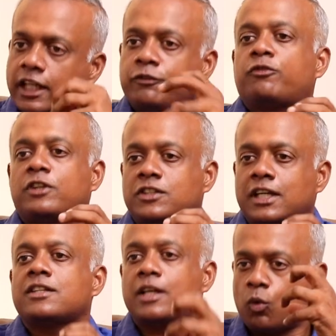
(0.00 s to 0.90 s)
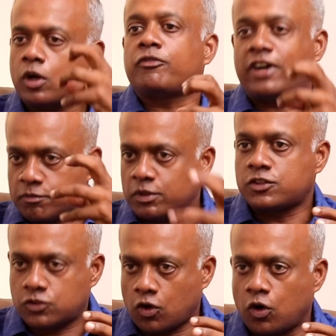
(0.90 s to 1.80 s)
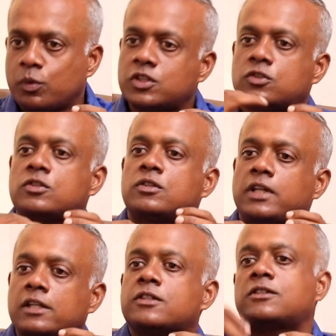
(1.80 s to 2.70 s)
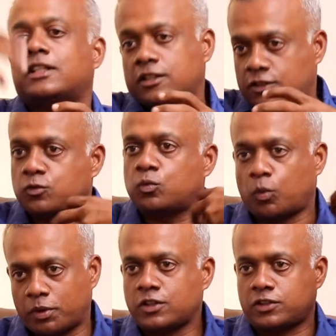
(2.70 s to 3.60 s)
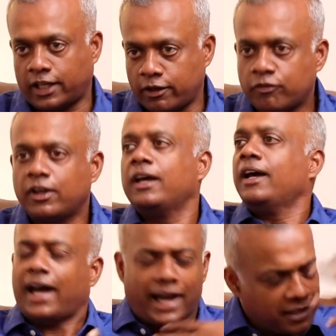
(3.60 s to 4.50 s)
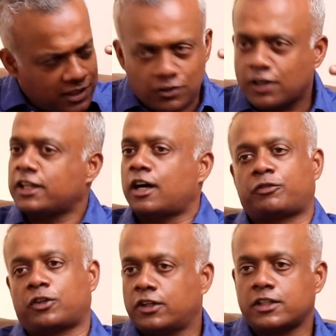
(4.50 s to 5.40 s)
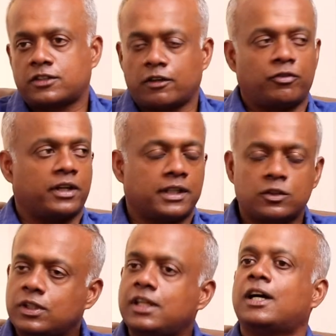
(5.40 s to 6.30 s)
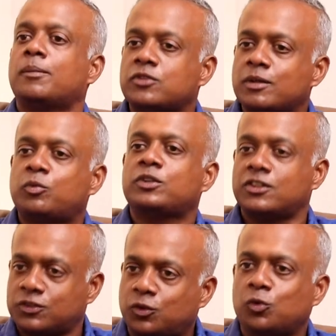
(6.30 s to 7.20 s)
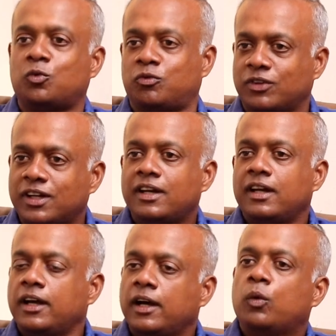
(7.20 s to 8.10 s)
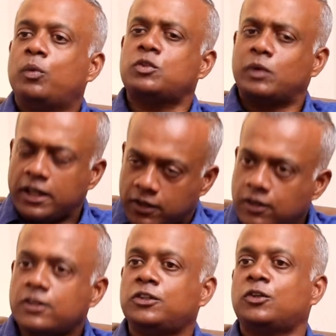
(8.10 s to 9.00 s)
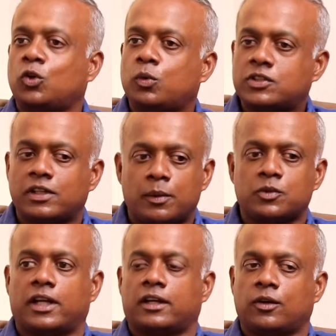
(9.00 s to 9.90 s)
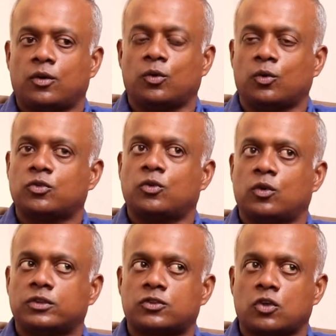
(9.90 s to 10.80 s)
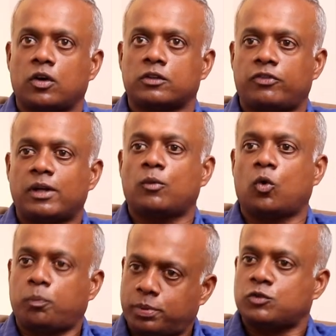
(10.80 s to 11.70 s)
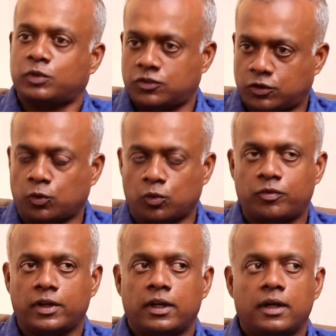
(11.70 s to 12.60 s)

In that 50 seconds, I want a 5 minute song which tells us that there's this woman in his life and he's running after her and stuff like that. So he comes up with this groove, which when I heard the groove itself, I was like, oh, so the song, the film opens with this groove.